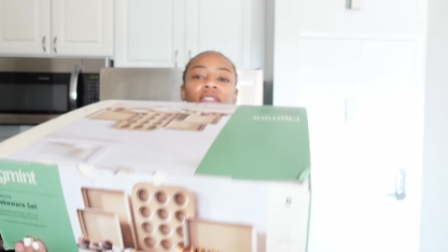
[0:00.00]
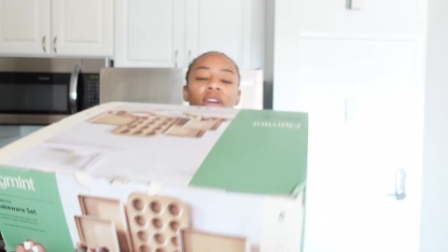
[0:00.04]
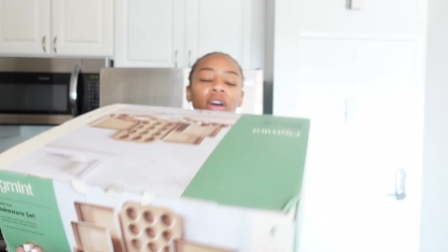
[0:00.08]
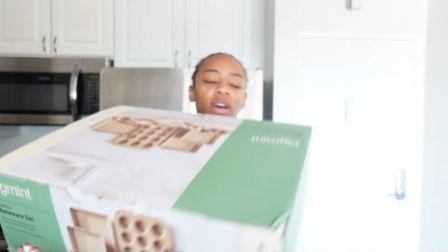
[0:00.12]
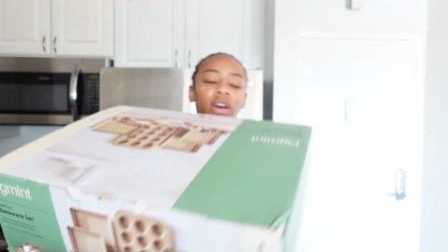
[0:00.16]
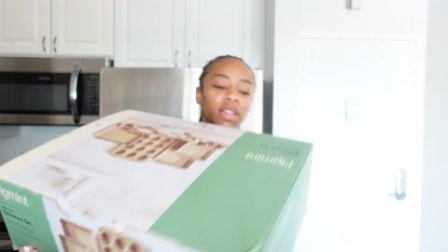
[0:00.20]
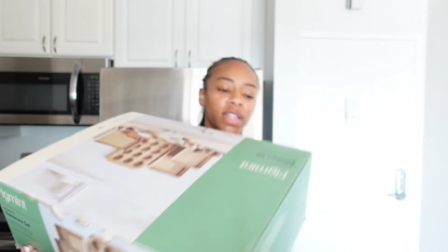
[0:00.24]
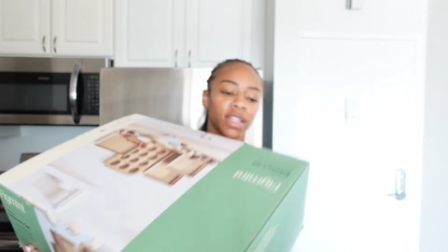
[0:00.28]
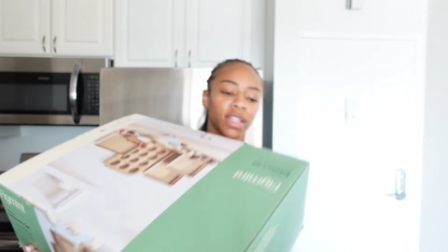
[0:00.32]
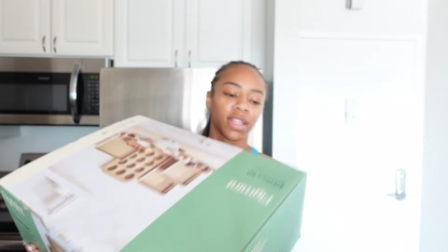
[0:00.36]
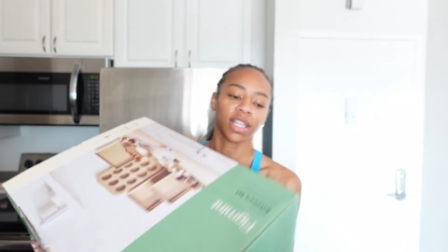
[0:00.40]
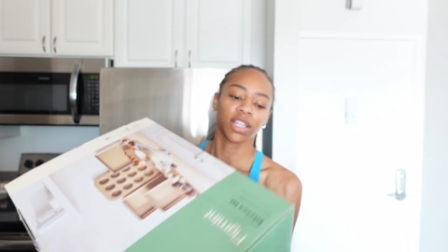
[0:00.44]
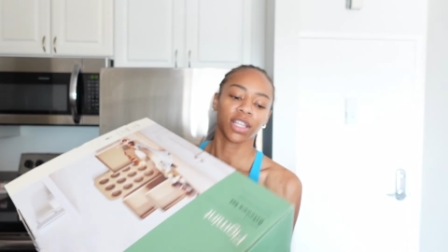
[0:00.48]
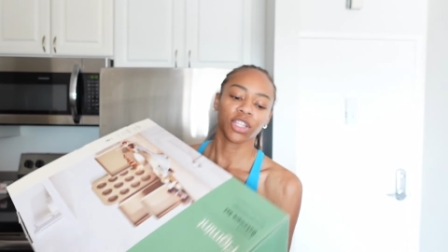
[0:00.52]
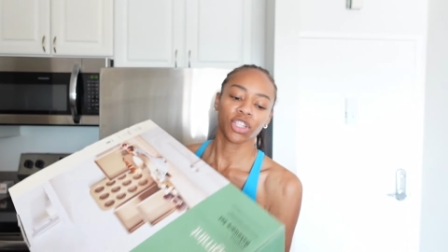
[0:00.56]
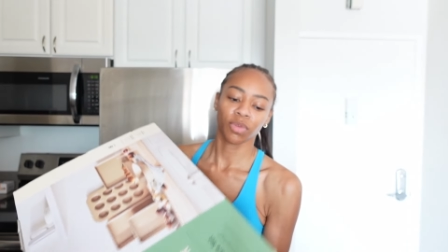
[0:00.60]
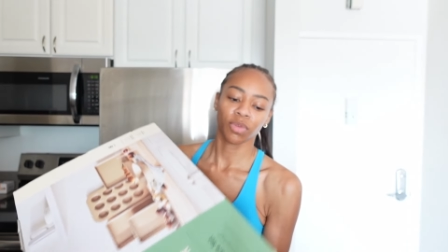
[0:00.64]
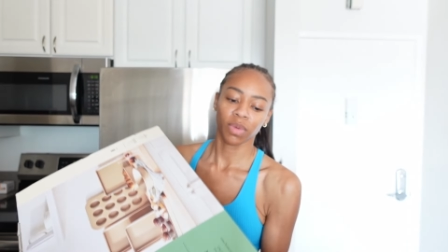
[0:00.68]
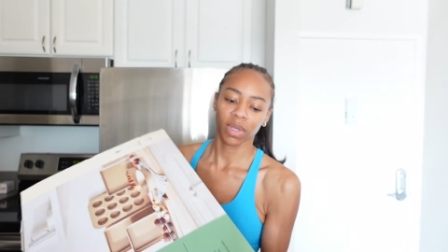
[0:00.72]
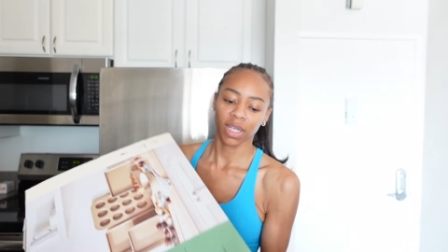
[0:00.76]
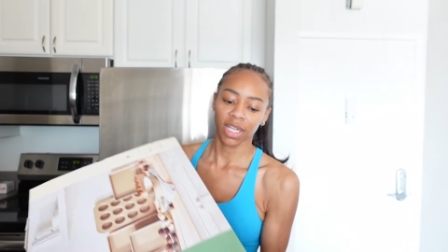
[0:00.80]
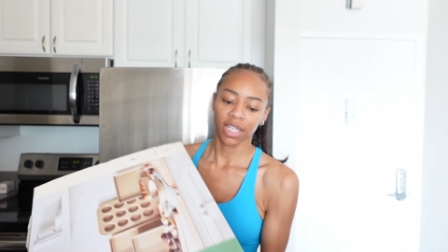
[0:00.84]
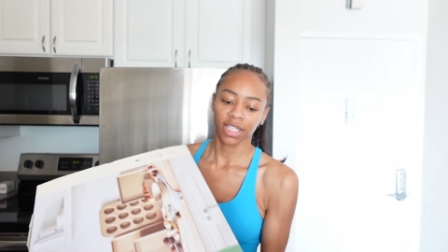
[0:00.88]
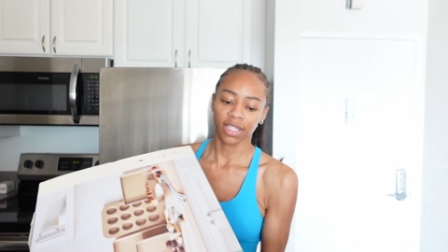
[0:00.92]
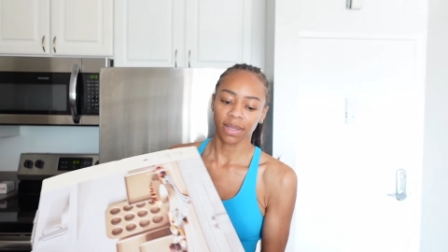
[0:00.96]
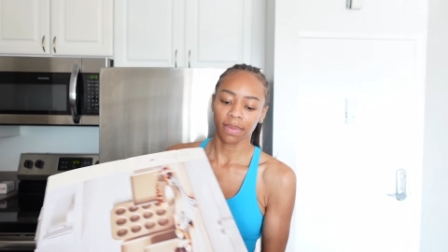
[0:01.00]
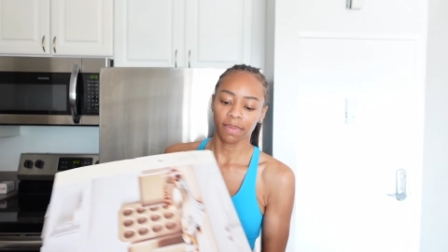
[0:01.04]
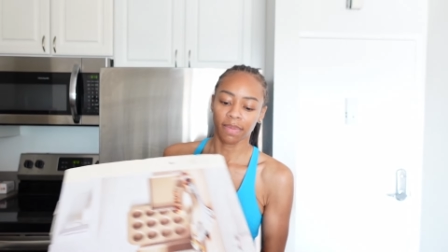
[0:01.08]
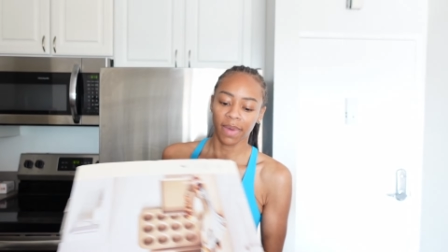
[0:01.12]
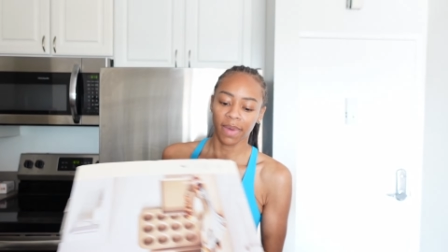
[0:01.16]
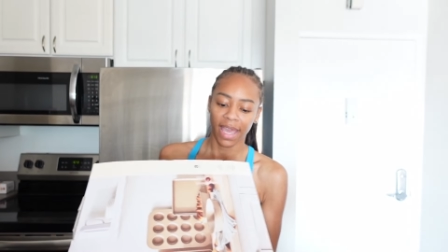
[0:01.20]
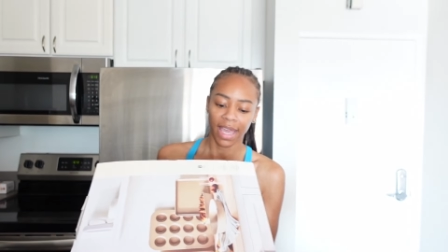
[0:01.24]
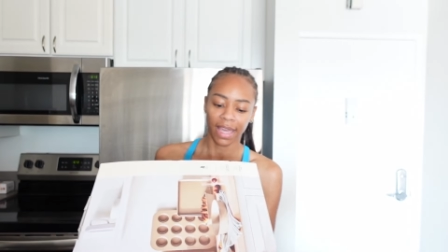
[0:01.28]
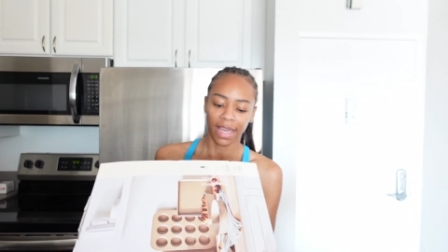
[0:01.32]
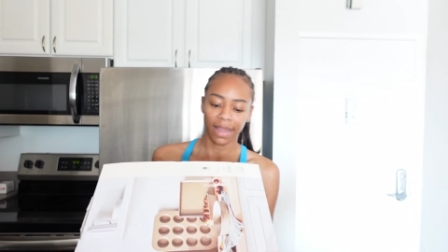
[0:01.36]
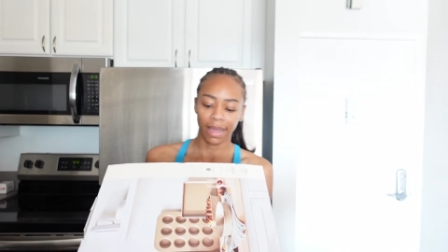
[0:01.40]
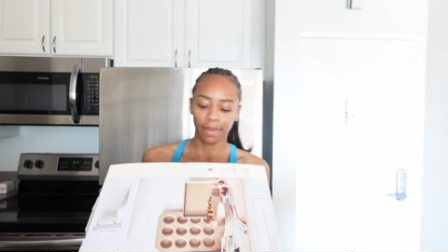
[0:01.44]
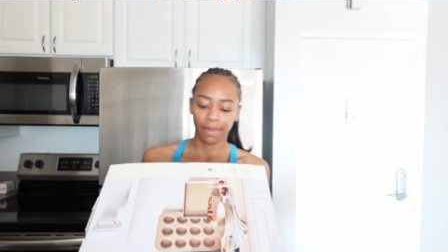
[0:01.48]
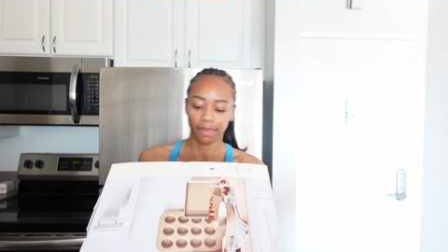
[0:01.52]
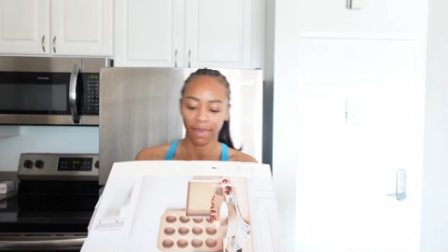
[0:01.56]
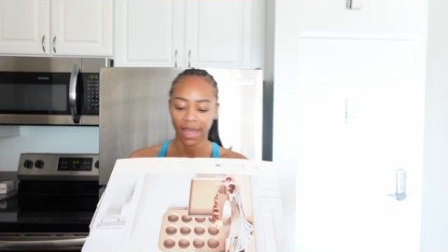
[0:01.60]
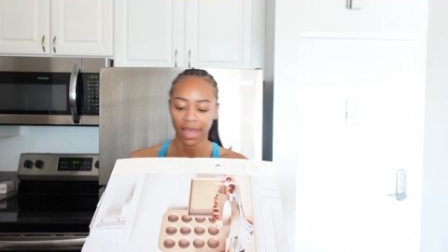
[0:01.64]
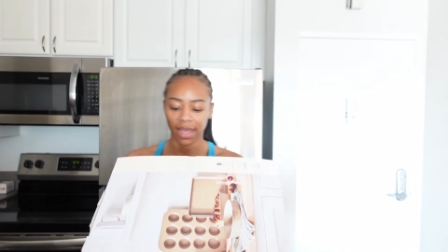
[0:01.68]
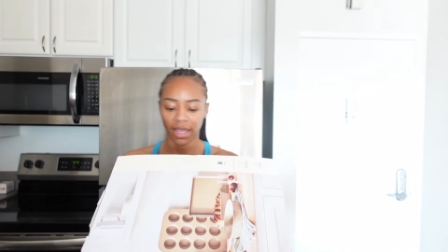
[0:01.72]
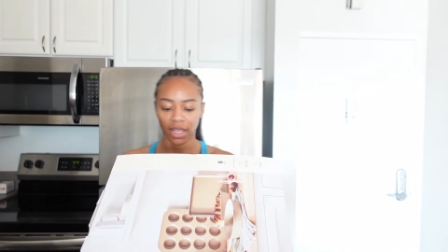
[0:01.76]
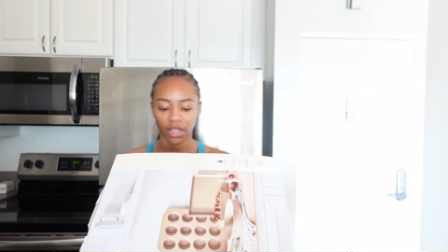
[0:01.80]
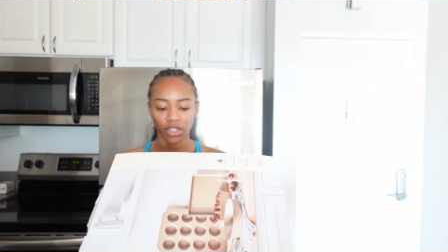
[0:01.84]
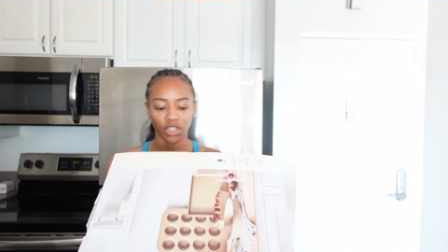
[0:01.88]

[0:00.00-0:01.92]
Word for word: all the things you would need to bake, like baking